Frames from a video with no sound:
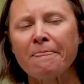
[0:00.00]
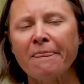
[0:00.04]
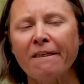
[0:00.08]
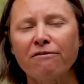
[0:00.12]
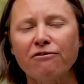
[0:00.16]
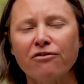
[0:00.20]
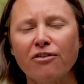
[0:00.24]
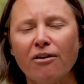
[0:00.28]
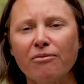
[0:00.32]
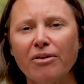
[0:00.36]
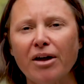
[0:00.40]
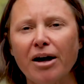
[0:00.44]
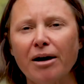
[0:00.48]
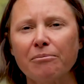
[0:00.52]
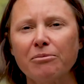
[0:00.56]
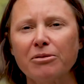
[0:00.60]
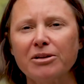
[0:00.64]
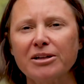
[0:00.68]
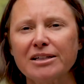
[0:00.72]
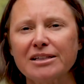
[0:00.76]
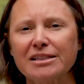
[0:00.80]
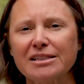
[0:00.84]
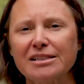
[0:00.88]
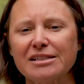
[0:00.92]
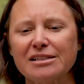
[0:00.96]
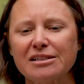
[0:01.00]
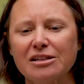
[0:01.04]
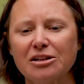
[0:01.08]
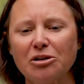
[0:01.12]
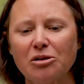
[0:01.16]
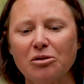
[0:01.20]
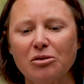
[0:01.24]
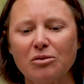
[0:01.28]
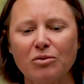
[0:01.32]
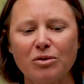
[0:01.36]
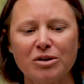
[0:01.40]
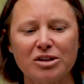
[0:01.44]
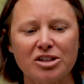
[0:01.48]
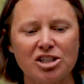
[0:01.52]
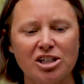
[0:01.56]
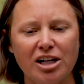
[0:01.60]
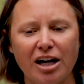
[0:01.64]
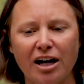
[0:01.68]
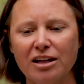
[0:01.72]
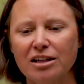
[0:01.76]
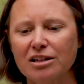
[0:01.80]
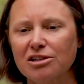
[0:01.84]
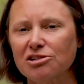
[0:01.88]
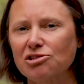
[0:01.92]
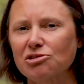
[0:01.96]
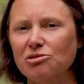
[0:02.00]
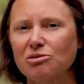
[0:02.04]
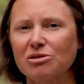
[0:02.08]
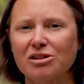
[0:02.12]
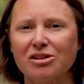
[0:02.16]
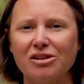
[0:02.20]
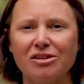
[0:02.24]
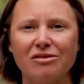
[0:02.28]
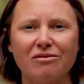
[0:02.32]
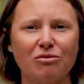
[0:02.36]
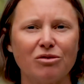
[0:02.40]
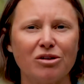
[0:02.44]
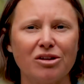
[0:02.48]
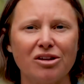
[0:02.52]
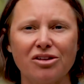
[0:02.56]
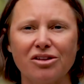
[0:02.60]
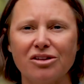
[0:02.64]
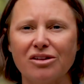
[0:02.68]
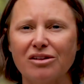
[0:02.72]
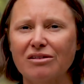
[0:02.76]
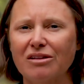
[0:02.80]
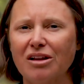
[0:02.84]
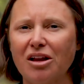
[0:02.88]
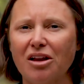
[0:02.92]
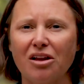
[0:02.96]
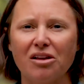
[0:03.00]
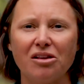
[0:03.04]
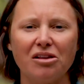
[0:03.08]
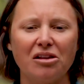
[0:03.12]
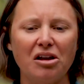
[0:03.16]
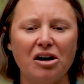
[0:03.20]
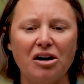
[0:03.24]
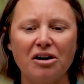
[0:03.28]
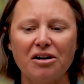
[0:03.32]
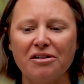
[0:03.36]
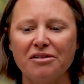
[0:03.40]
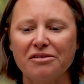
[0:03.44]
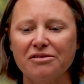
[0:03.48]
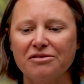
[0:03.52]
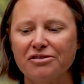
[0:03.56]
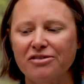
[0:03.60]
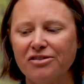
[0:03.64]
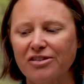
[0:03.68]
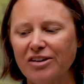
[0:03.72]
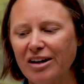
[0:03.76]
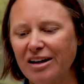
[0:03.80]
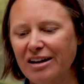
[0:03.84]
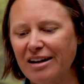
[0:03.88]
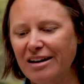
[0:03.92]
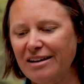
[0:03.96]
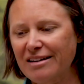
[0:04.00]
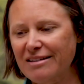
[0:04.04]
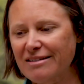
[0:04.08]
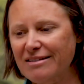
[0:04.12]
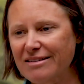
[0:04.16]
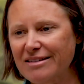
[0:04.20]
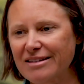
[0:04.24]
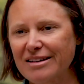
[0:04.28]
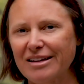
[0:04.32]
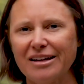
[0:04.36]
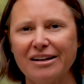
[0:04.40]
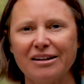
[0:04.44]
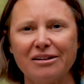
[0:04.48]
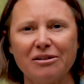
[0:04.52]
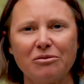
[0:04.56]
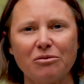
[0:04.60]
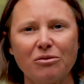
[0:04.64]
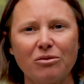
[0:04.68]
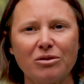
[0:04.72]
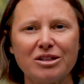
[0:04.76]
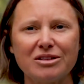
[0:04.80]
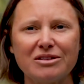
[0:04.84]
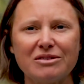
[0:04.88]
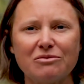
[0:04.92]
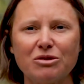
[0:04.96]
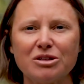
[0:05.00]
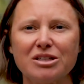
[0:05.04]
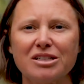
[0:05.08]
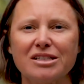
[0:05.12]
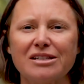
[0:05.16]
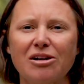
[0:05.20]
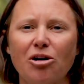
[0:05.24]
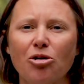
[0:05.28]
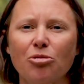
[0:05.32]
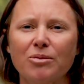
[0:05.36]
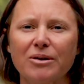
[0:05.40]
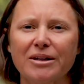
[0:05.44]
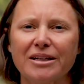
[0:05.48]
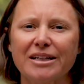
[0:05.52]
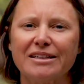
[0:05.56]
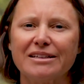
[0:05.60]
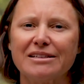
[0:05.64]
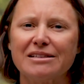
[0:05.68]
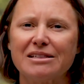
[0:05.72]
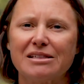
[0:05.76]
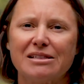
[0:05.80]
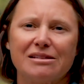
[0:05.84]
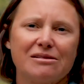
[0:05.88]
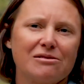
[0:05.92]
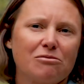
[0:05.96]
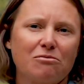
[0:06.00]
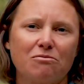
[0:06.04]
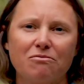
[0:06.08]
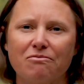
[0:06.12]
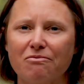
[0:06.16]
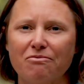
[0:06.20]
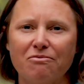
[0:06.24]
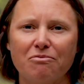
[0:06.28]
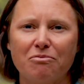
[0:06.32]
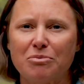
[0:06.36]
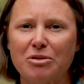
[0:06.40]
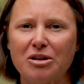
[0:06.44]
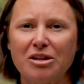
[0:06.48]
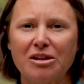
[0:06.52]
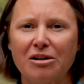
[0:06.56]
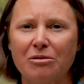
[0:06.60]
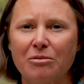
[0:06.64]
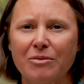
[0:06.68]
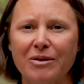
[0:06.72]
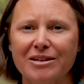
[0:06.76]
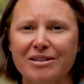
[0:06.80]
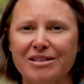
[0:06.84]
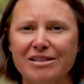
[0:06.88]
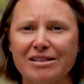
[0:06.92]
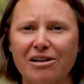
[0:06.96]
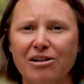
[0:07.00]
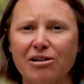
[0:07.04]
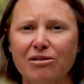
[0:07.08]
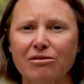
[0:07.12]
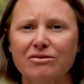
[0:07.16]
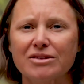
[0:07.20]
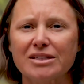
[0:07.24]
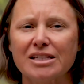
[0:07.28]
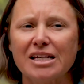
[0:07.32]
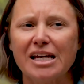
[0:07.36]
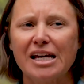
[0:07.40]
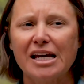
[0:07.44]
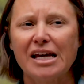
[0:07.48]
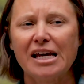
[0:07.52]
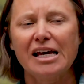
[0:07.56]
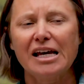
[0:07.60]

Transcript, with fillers: And from that place, you know, with challenge, with with love, you know, we're, we're just helping kids be their best selves.